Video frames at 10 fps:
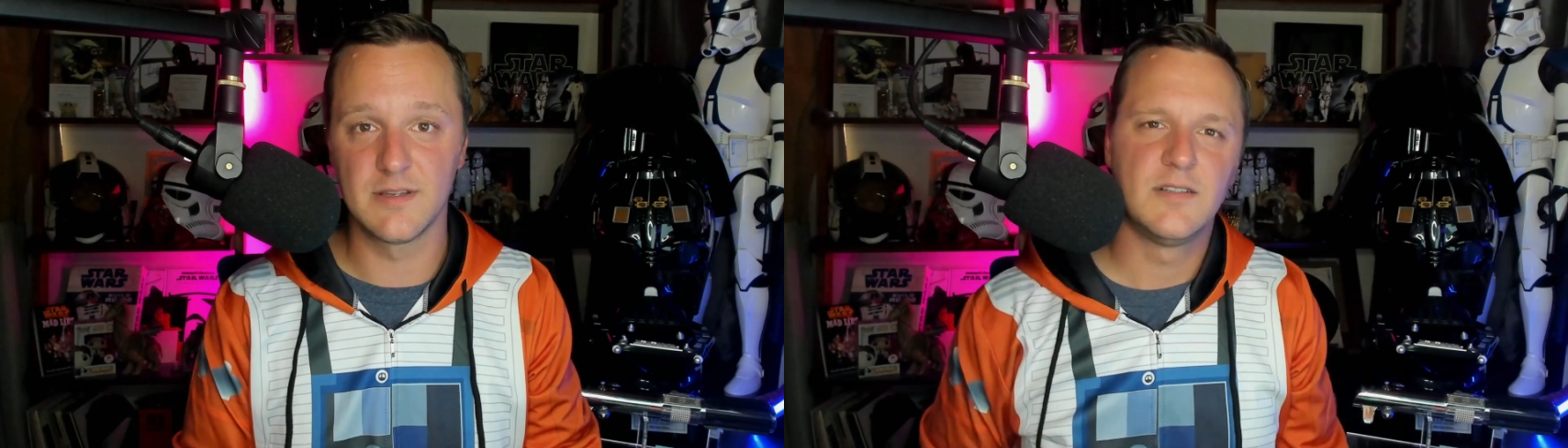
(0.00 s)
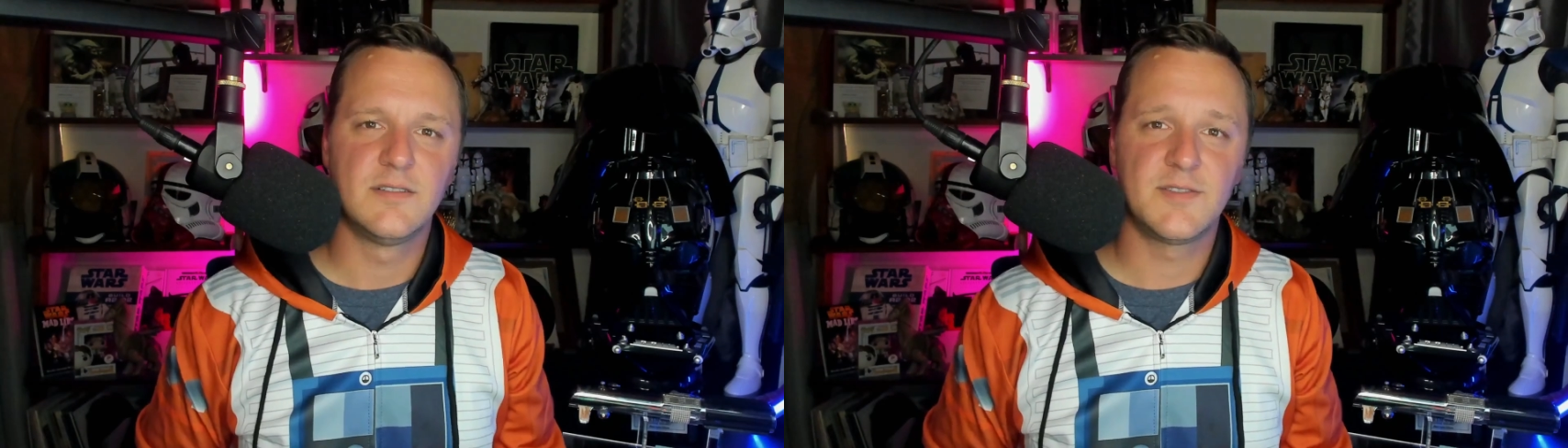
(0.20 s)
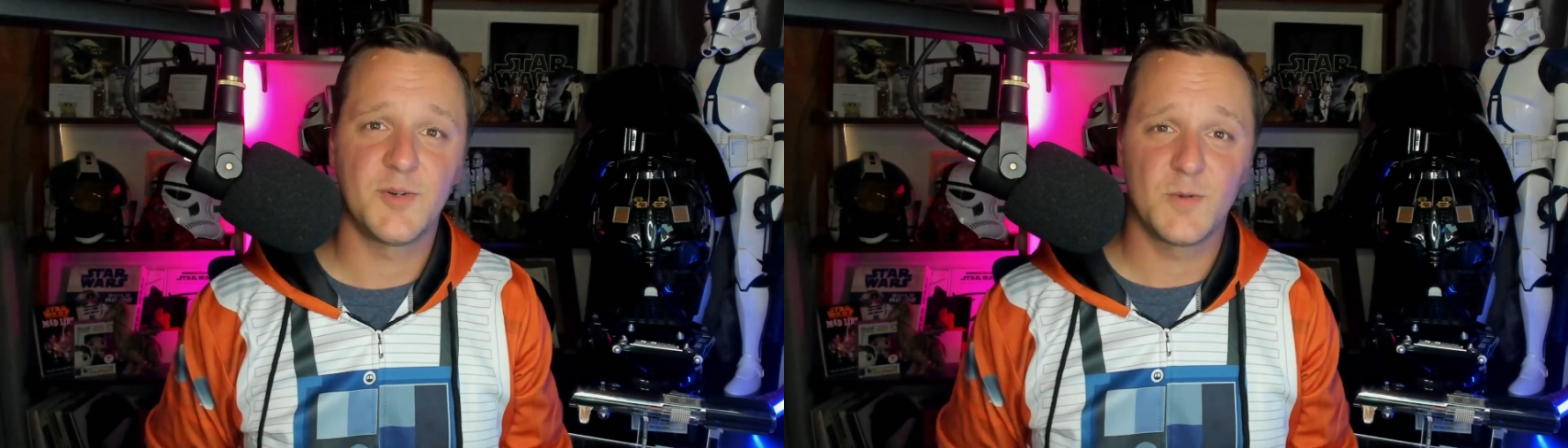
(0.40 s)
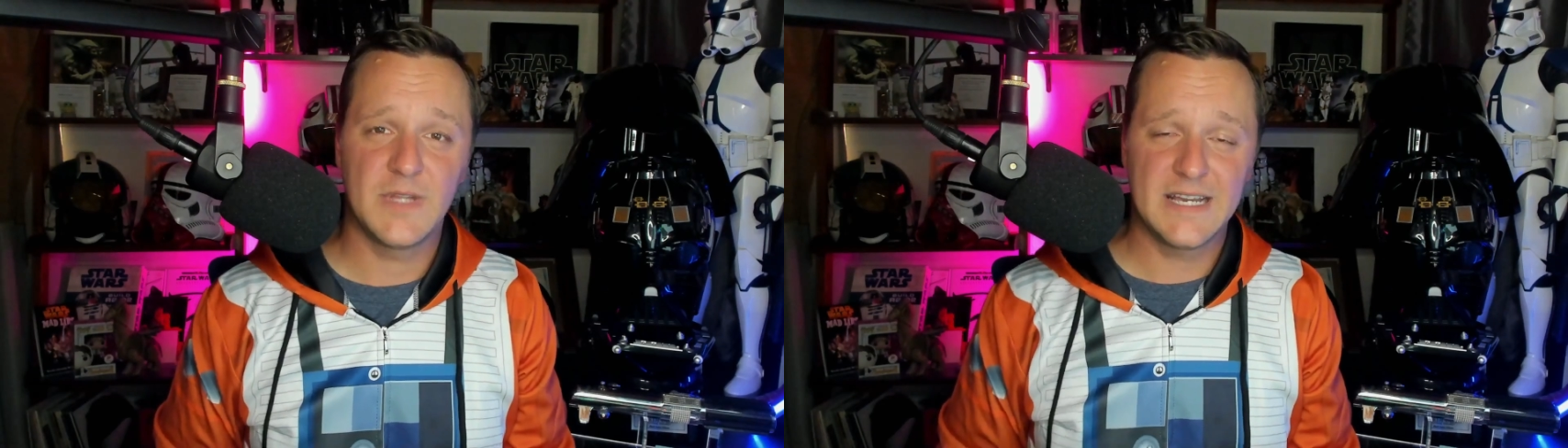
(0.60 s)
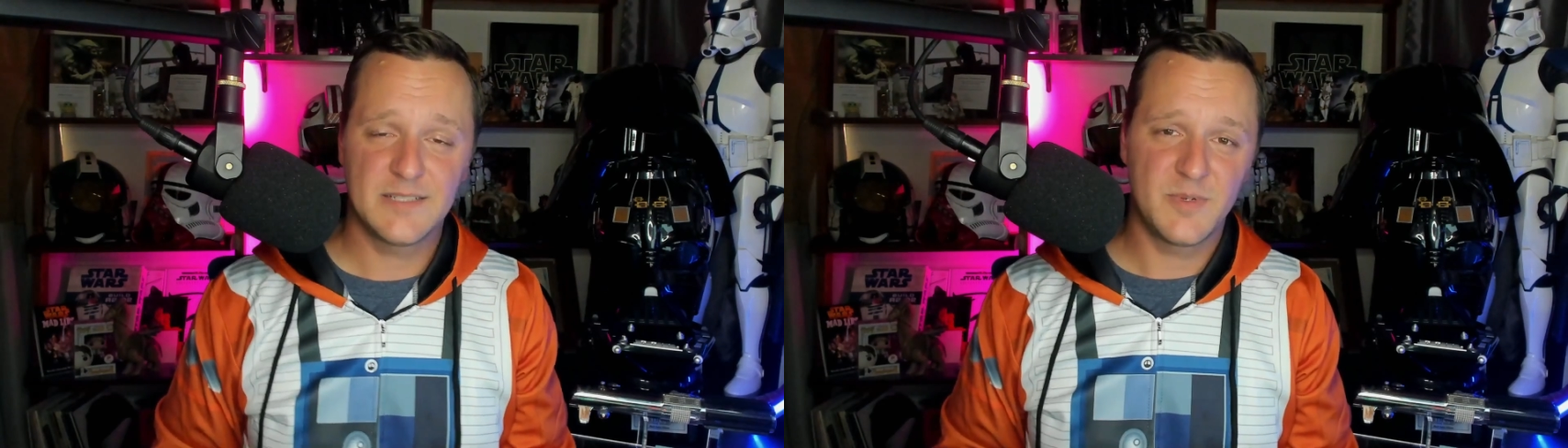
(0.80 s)
So
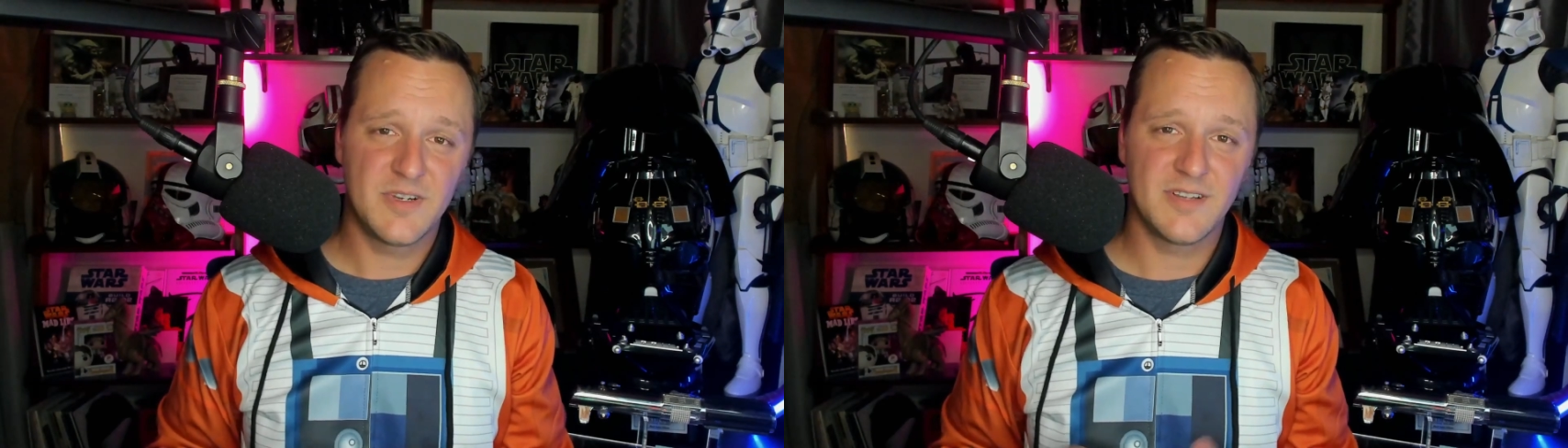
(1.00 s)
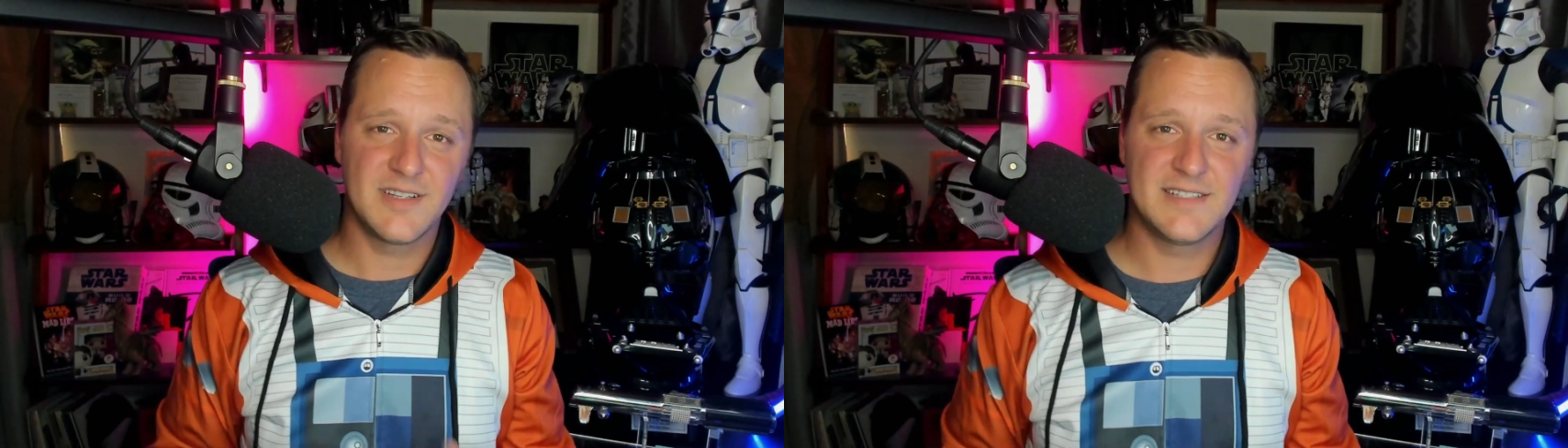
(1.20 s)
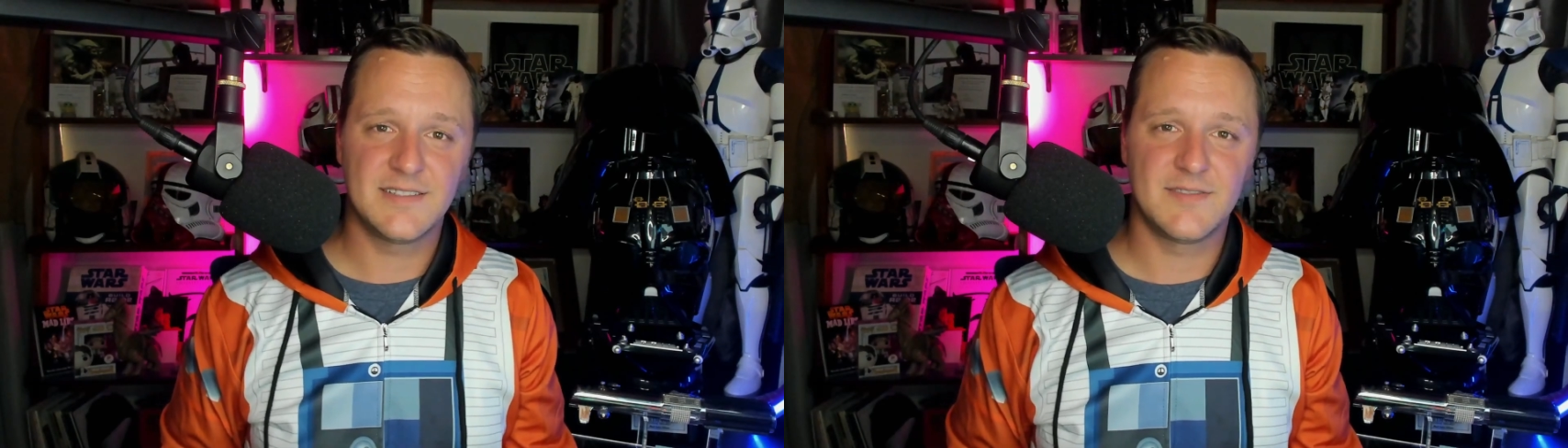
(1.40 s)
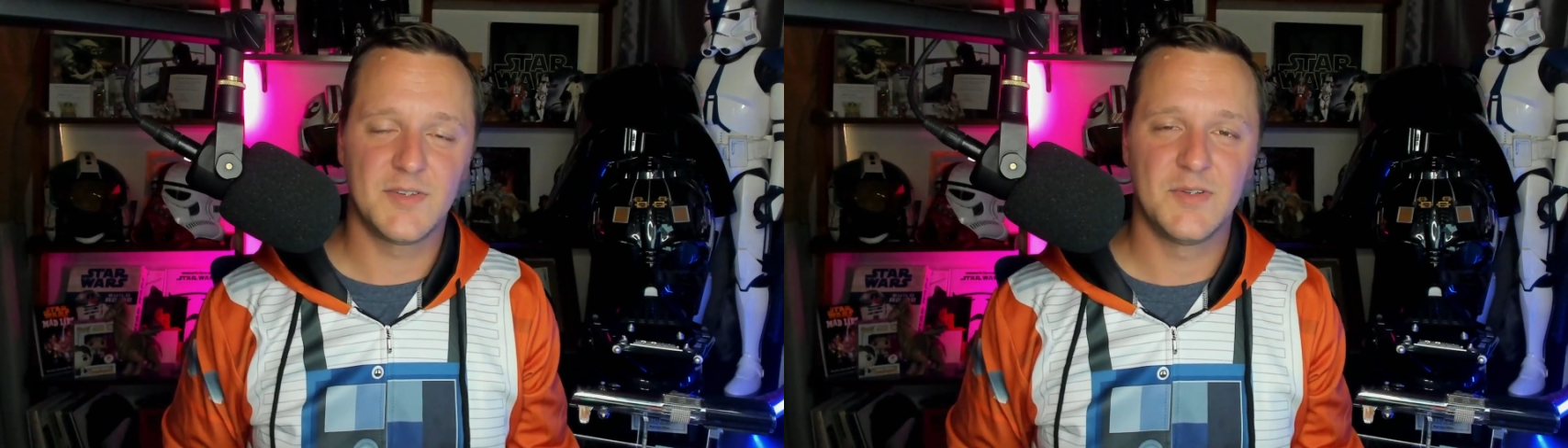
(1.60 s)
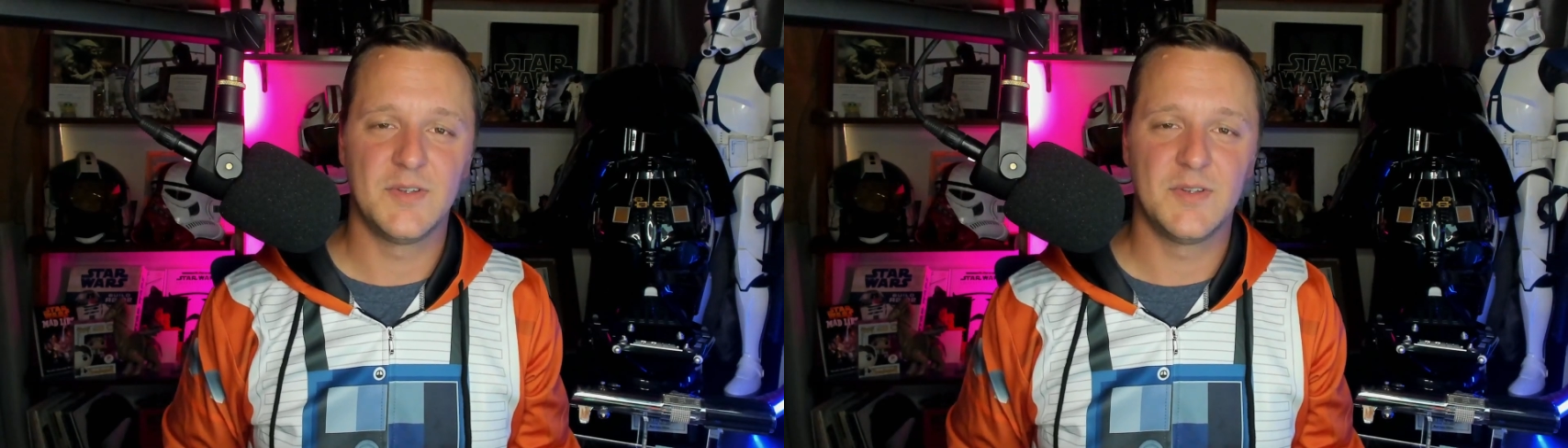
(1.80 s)
last but not least